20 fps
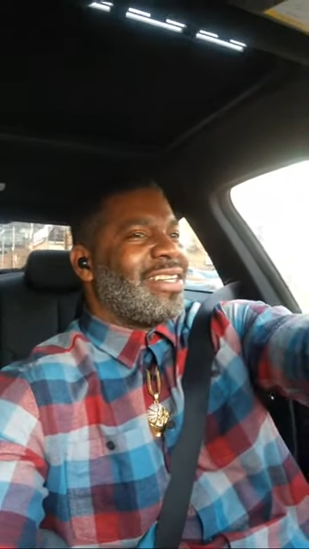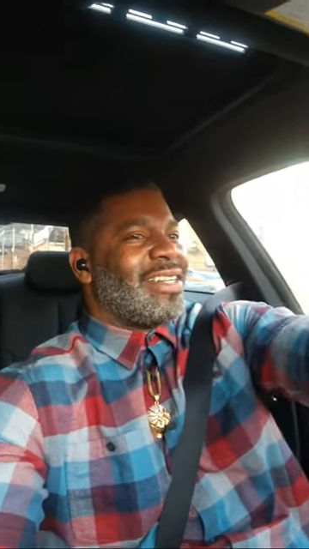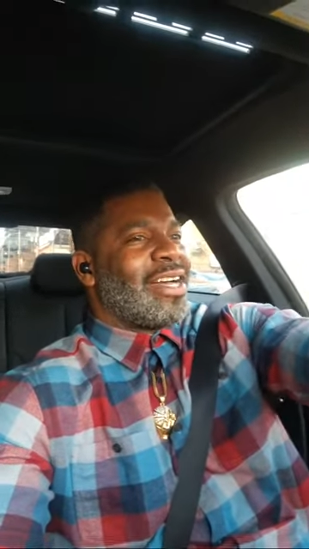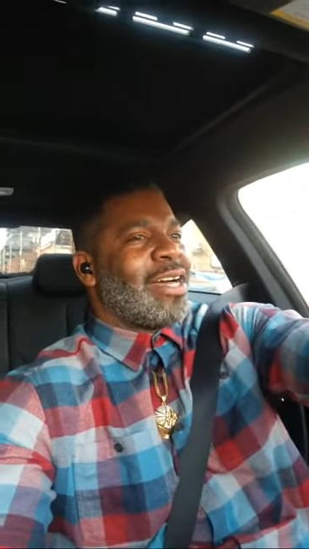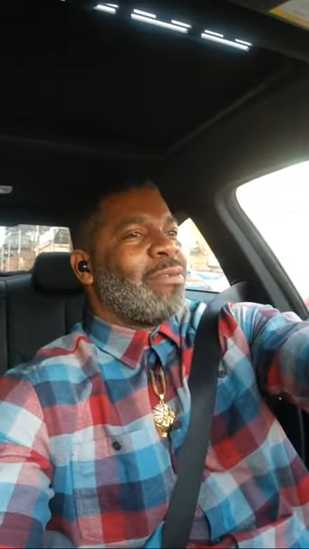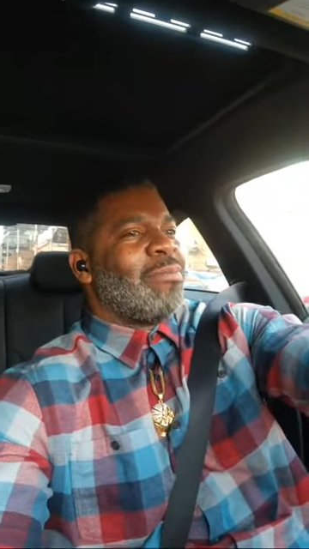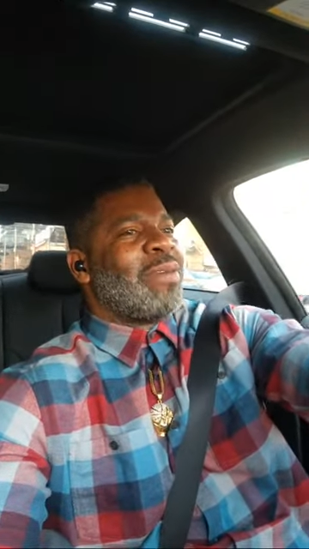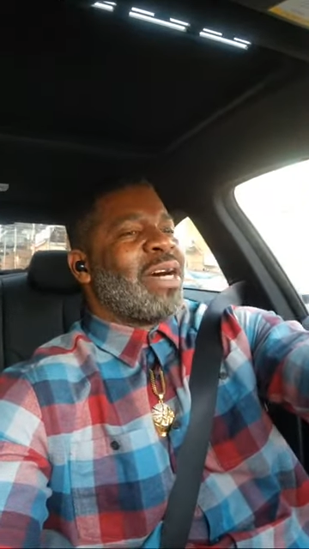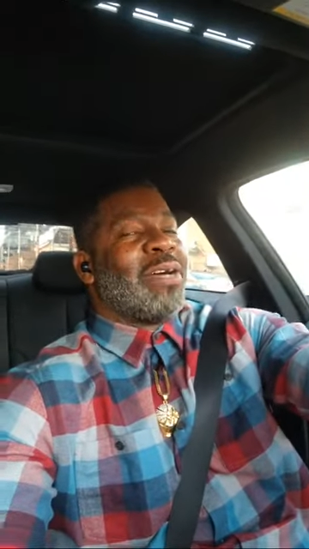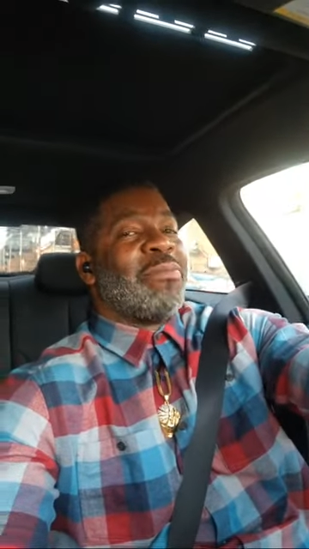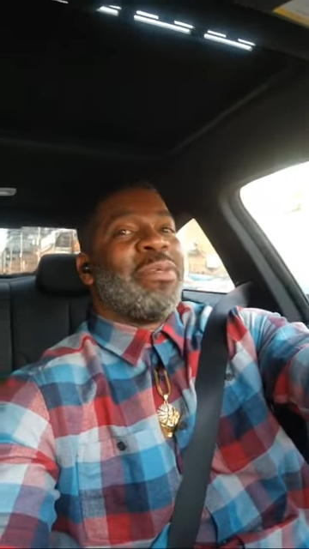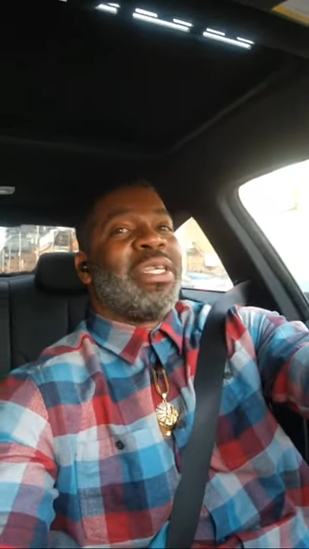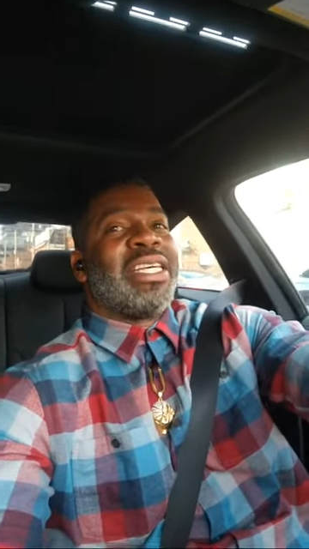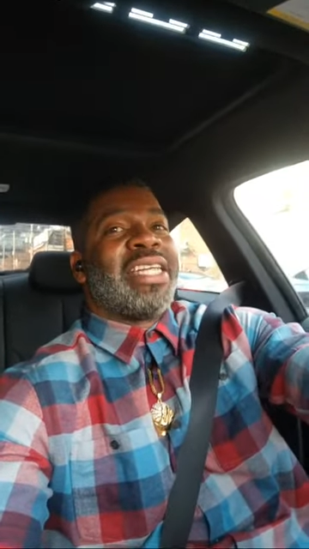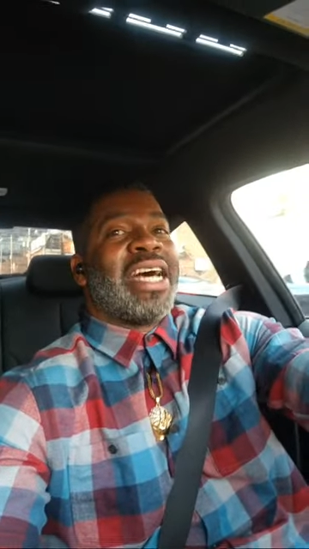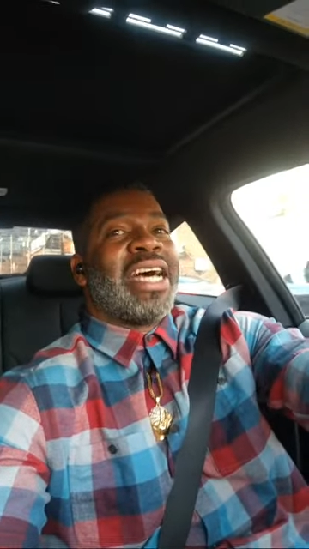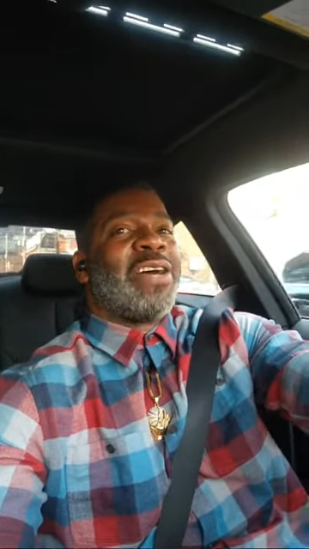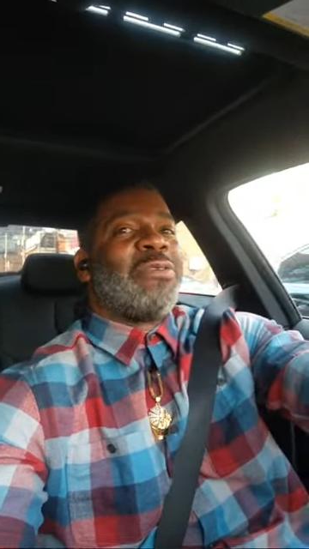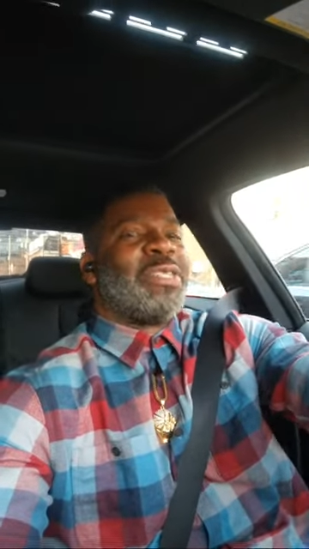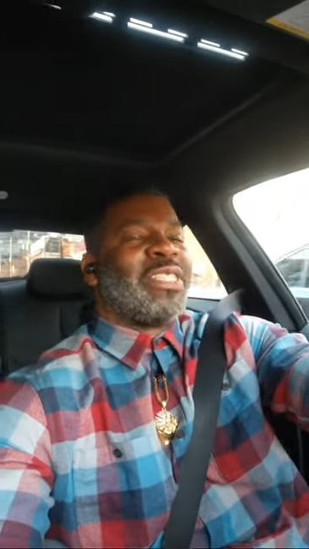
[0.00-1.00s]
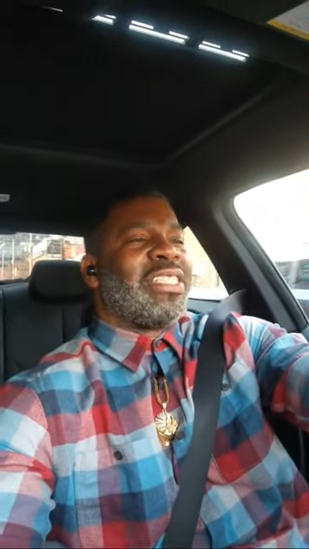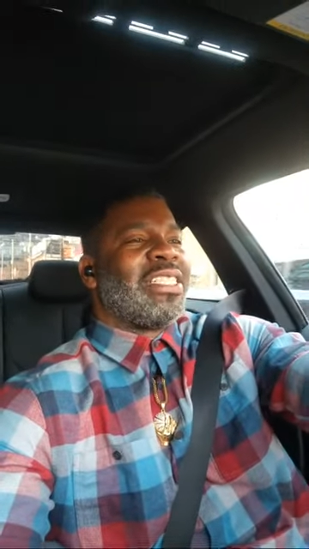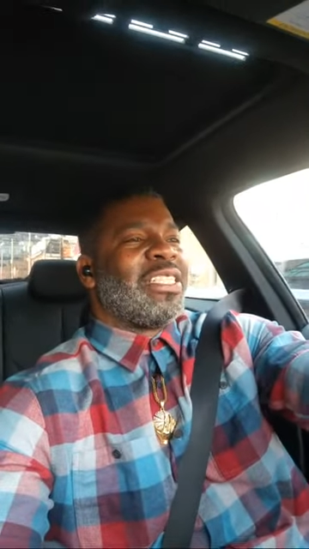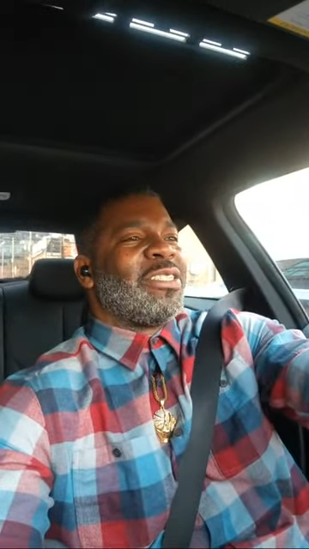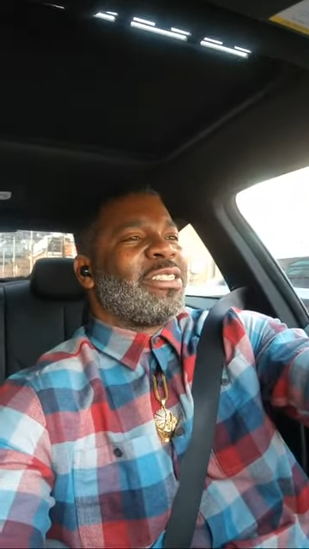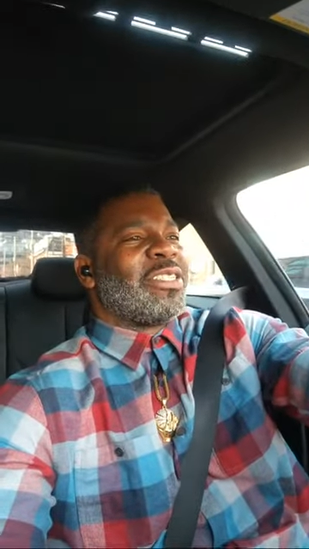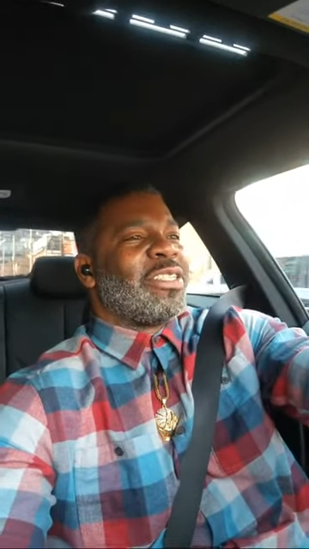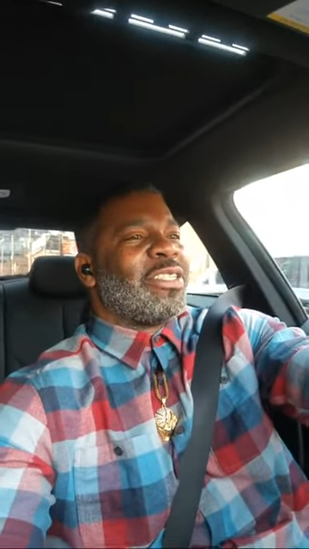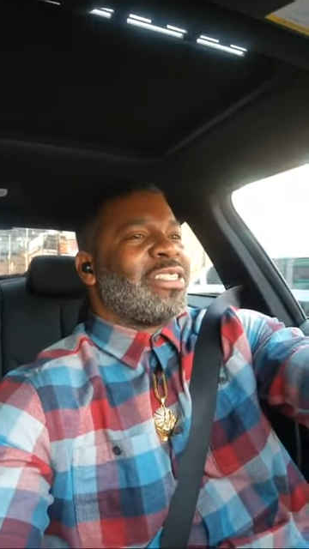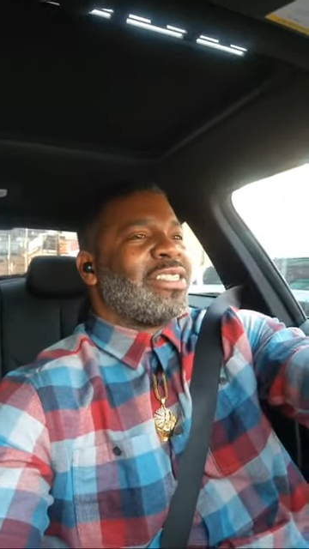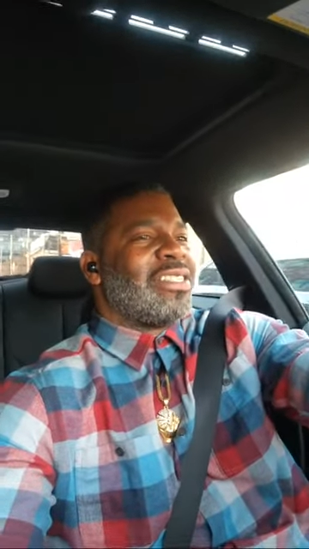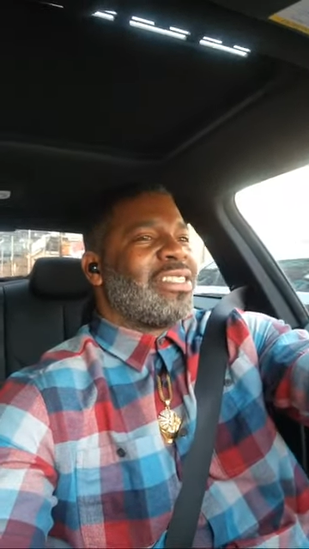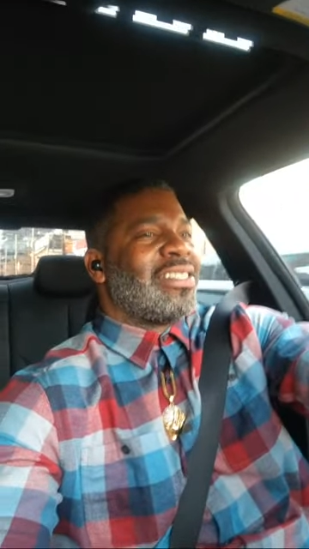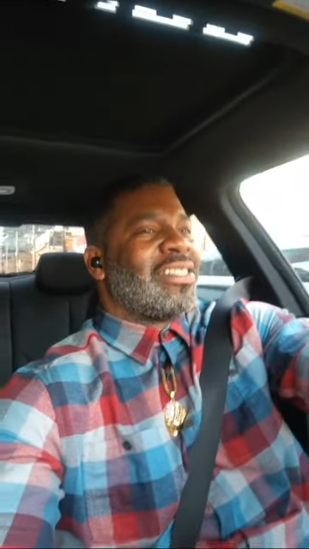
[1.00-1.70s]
I'm gonna buy me an Iowa t-shirt.